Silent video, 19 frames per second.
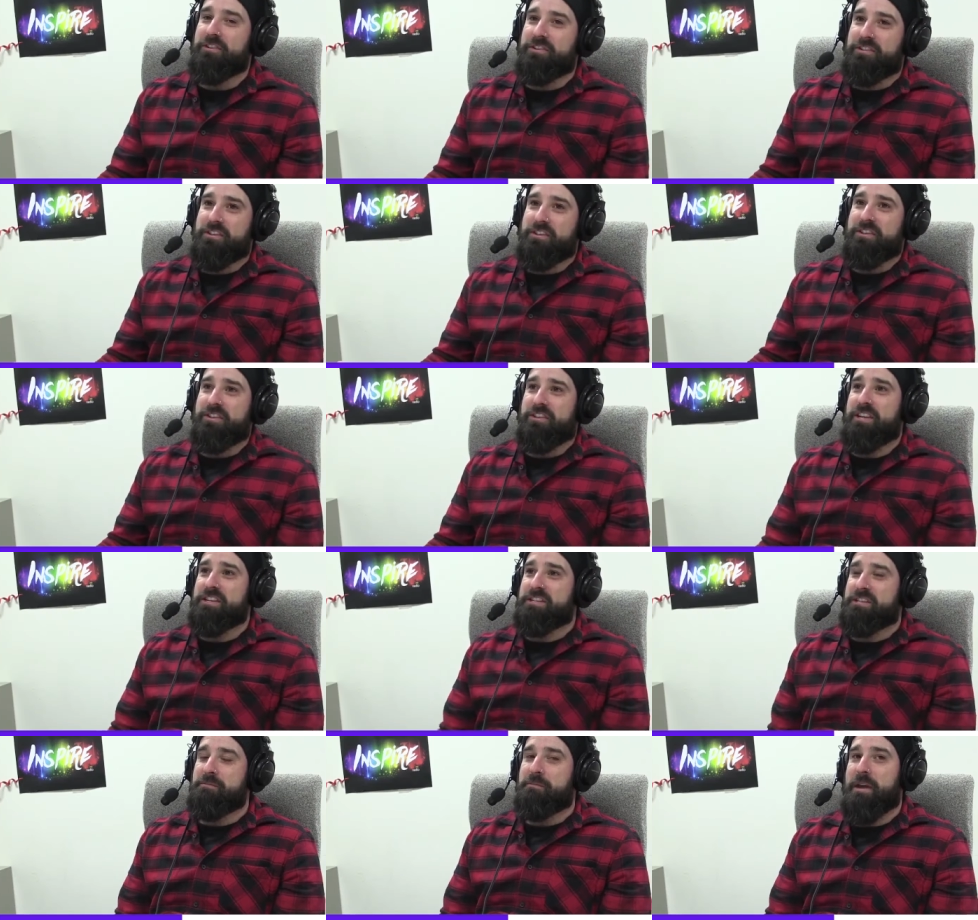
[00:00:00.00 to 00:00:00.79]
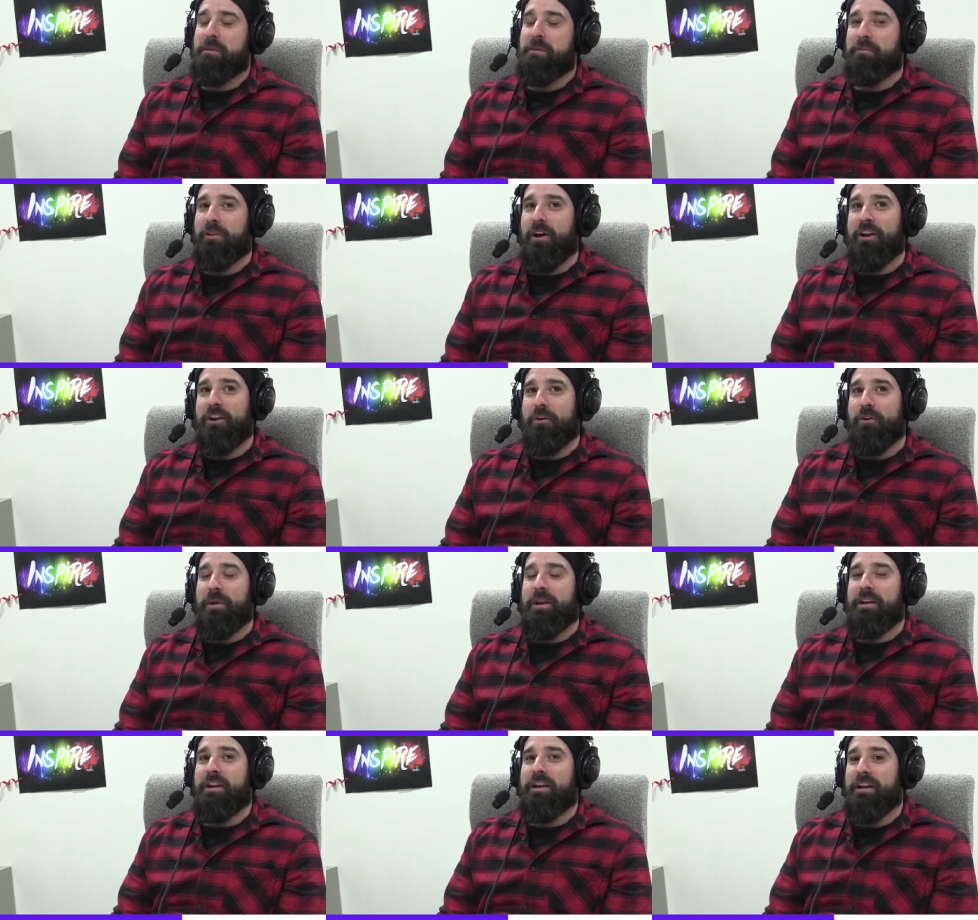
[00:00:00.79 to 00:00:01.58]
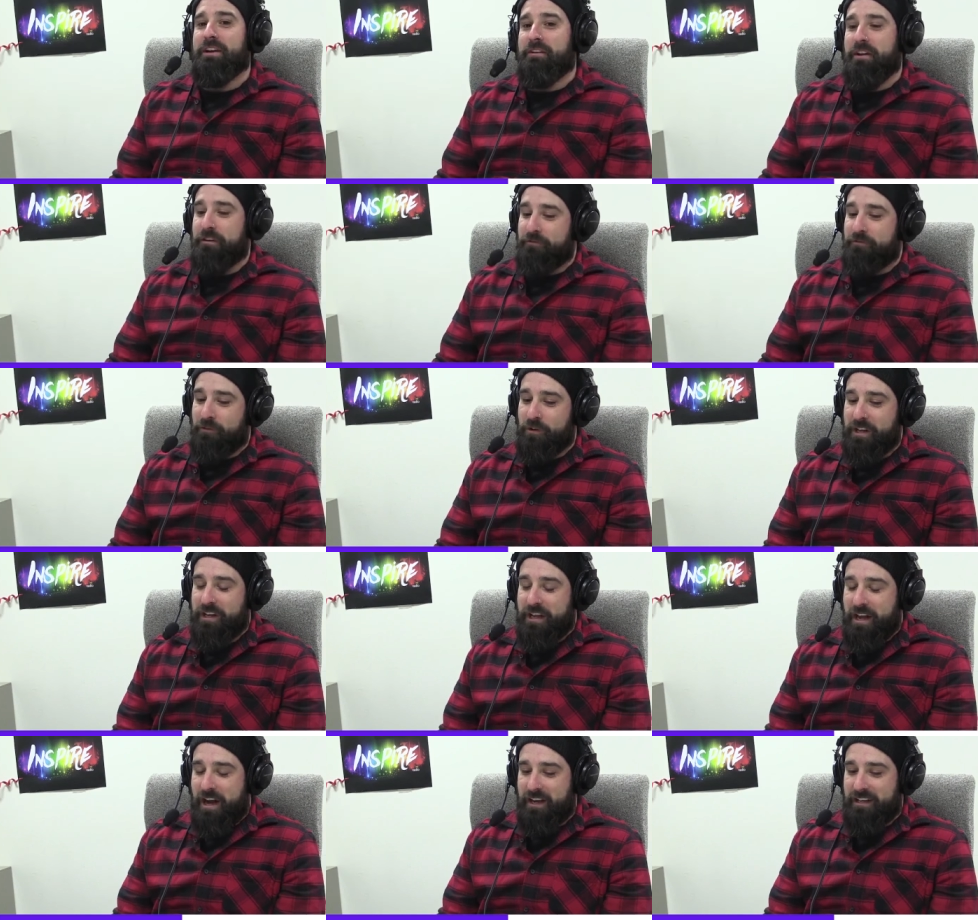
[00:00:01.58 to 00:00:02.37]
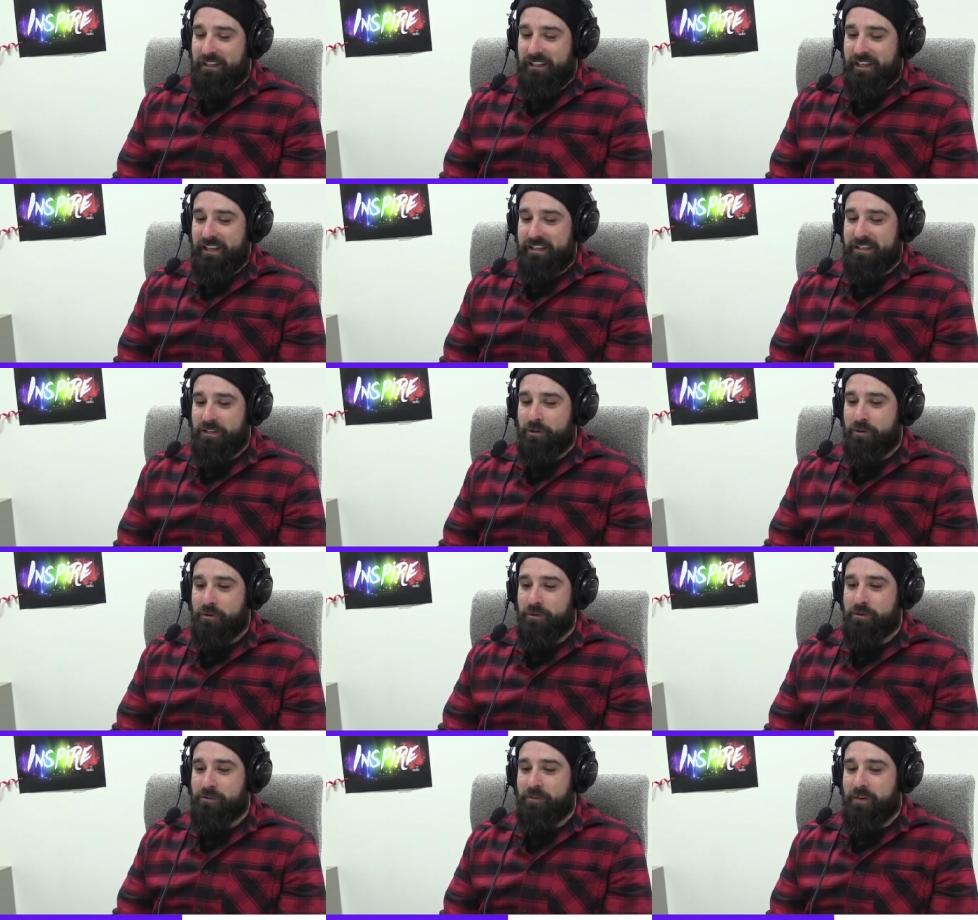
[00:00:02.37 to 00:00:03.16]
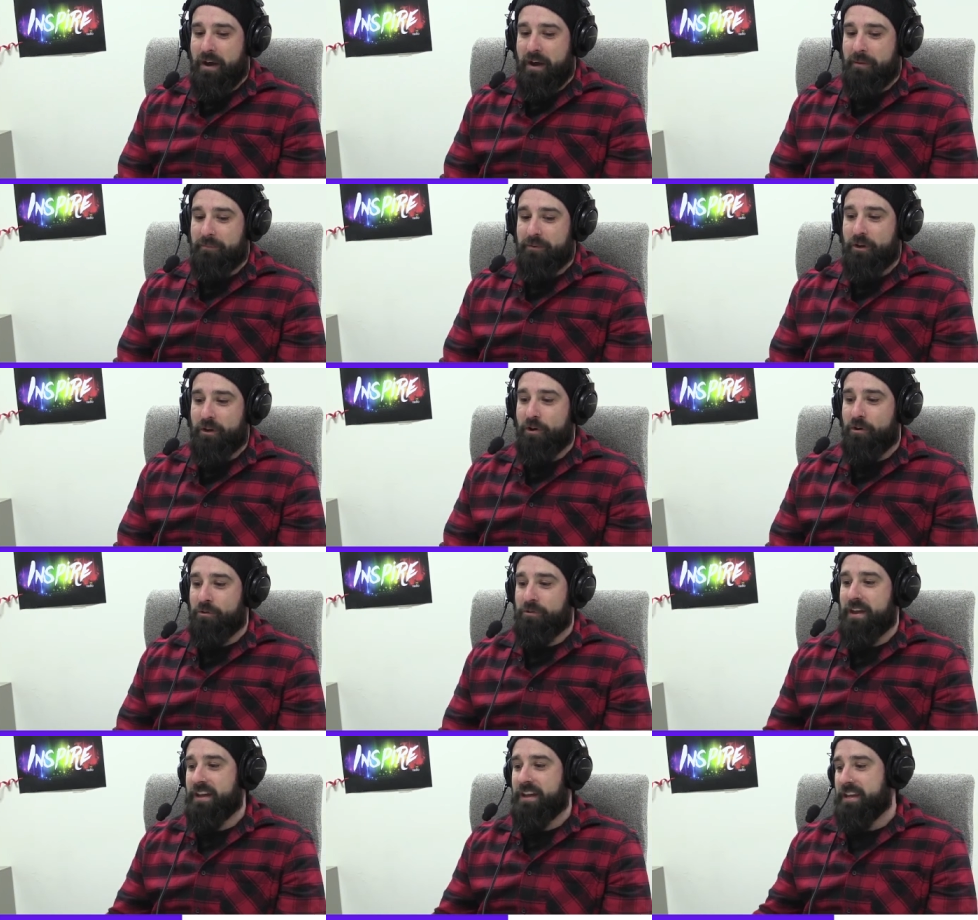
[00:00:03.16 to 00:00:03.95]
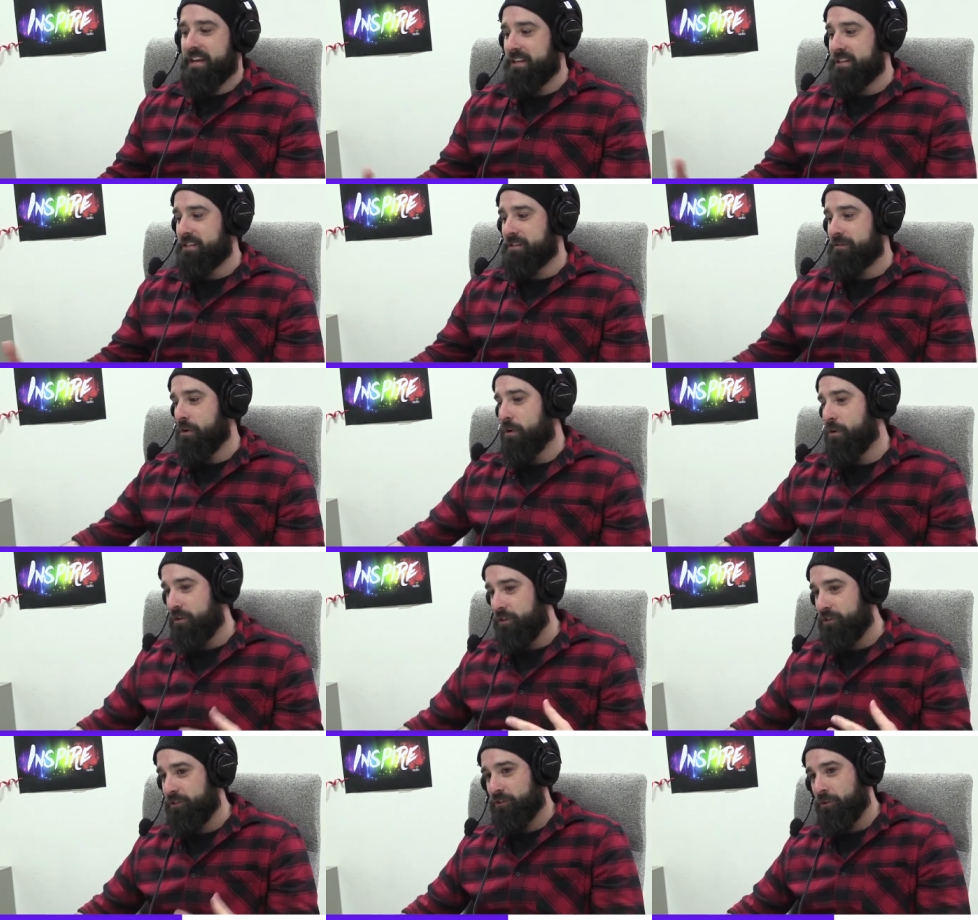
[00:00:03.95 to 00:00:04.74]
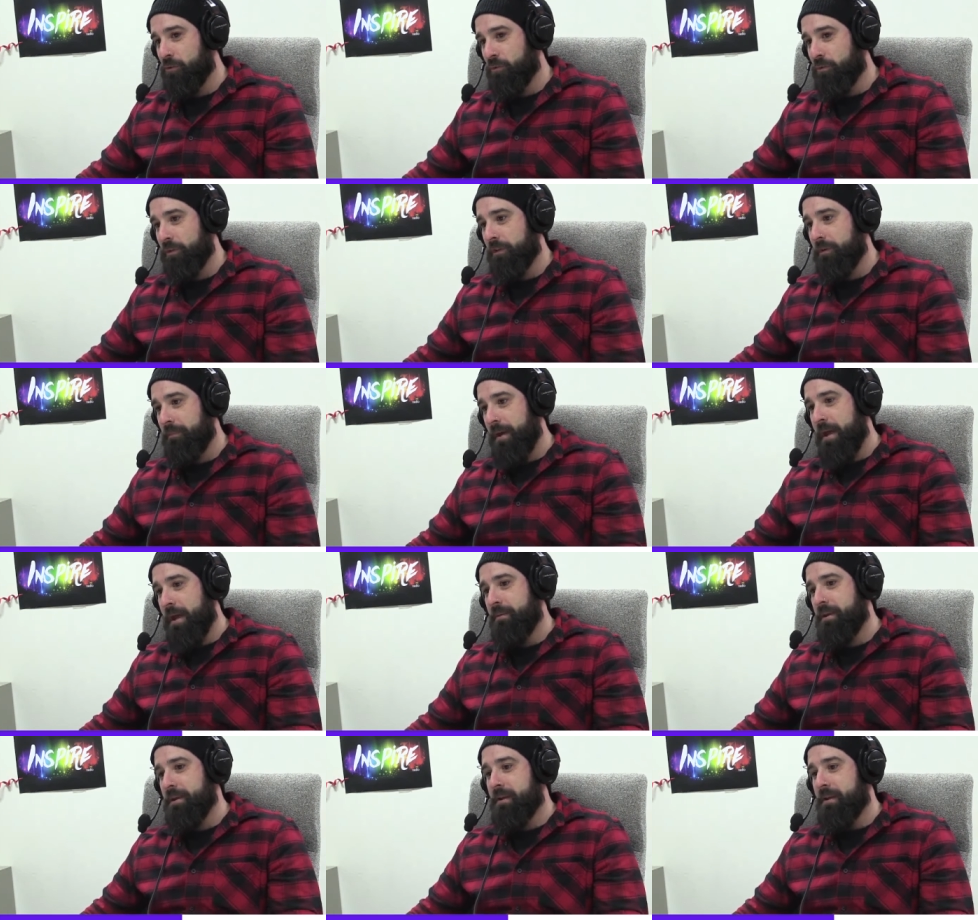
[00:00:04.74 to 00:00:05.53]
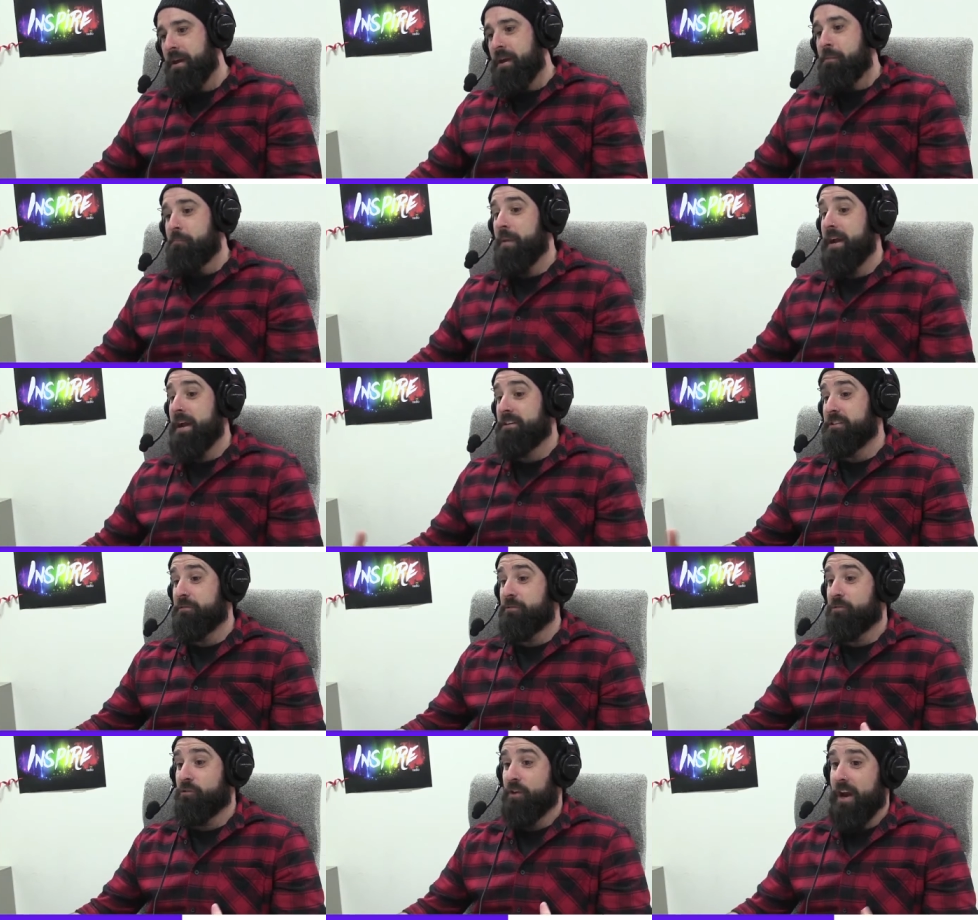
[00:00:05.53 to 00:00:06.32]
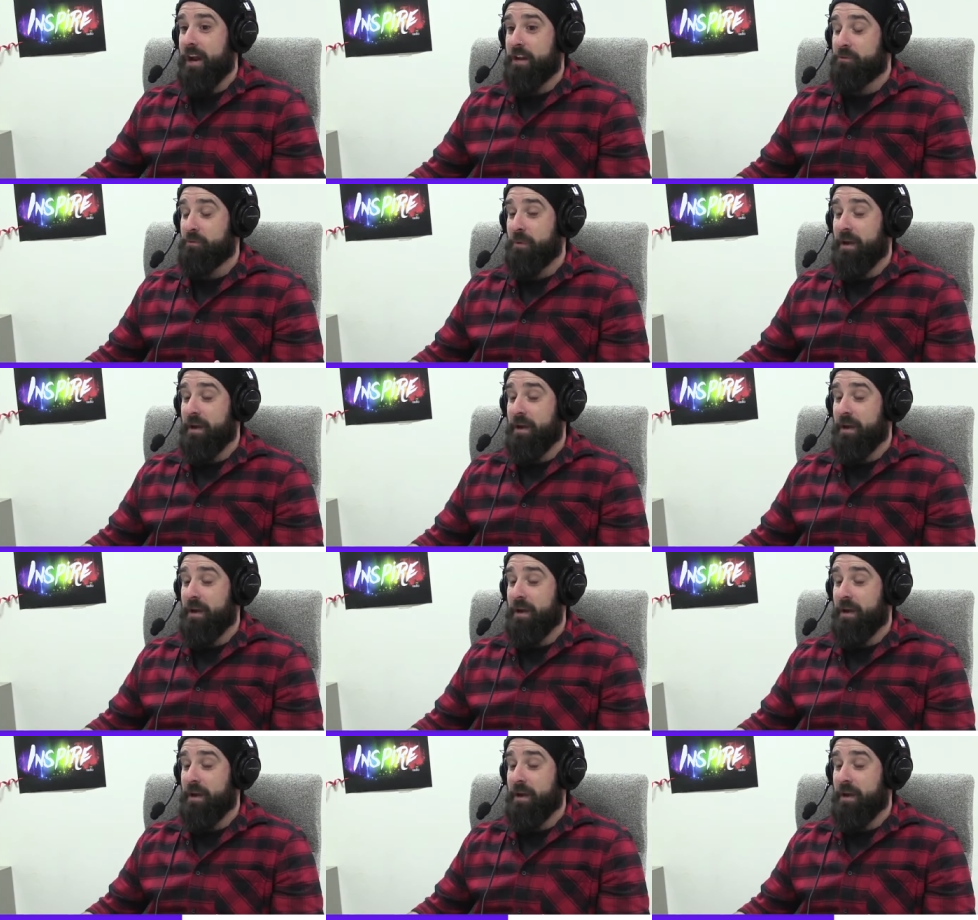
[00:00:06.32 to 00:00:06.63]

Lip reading: there's some people I know in footy card collecting who have, who their kids have gone to school and maybe made some trades where,